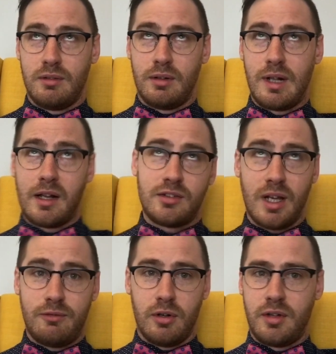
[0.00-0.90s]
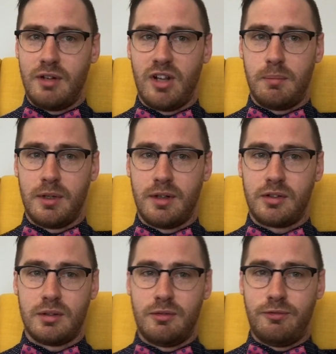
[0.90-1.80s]
client-side front-end development
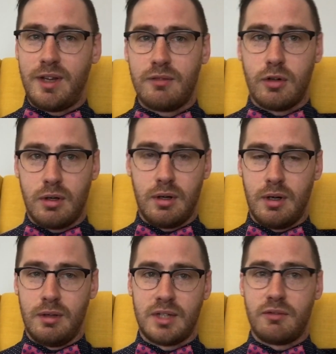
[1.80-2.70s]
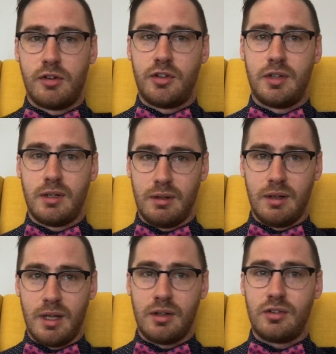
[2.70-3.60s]
doesn't favor diversity
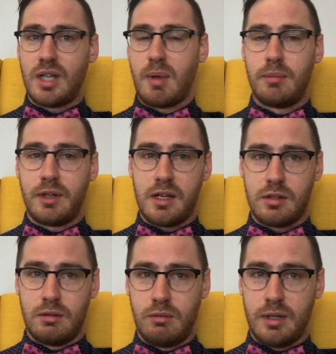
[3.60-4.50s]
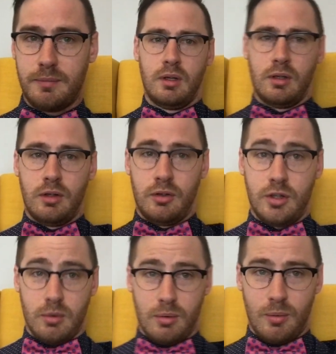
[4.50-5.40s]
in the same application, right?
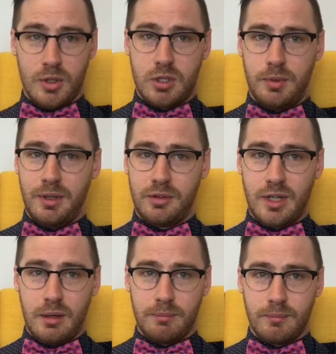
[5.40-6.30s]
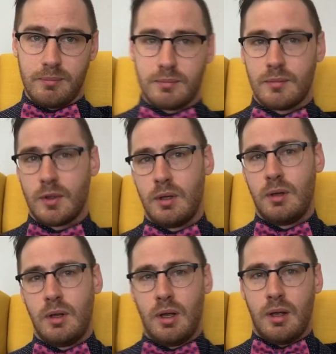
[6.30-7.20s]
So what should we do instead?
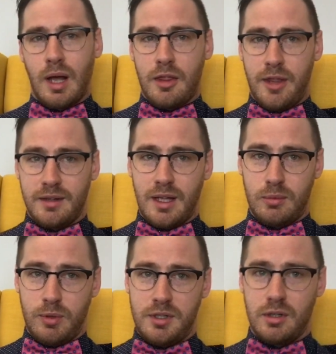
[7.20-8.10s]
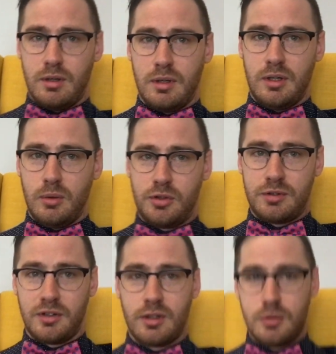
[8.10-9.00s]
I think that we should use
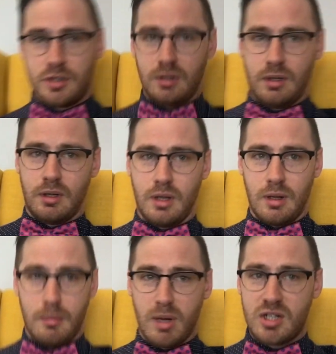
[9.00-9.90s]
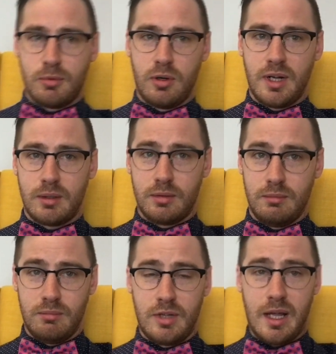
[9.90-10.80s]
Transclusion much more
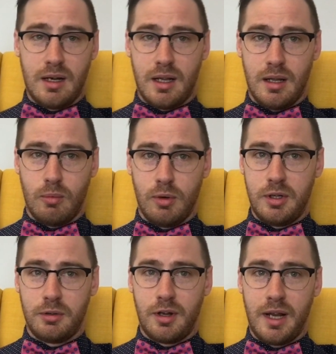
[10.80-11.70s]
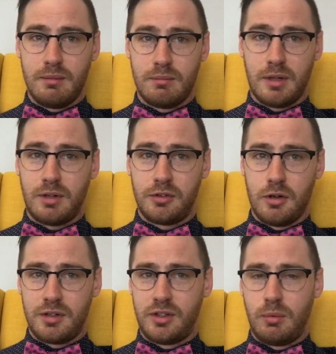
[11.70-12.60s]
than we're doing today. And
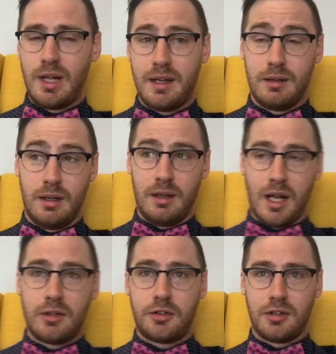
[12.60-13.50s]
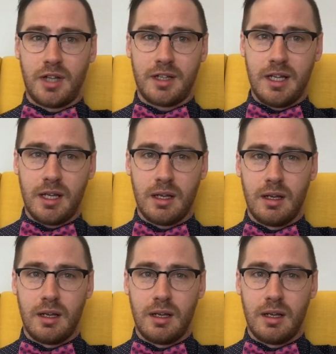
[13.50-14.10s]
Transclusion is a really interesting technique.